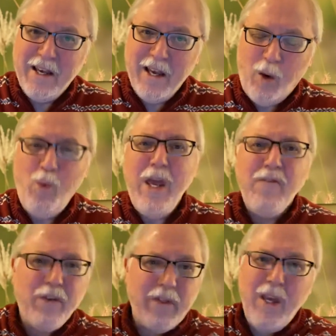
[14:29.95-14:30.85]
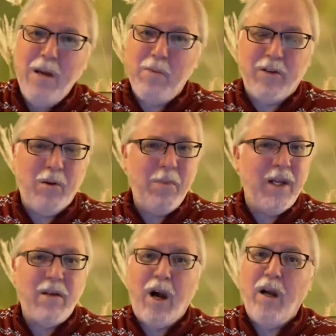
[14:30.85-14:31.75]
A win for them is going to be
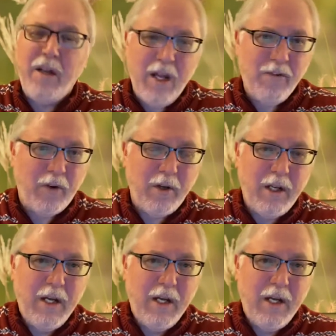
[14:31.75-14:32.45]
entirely different,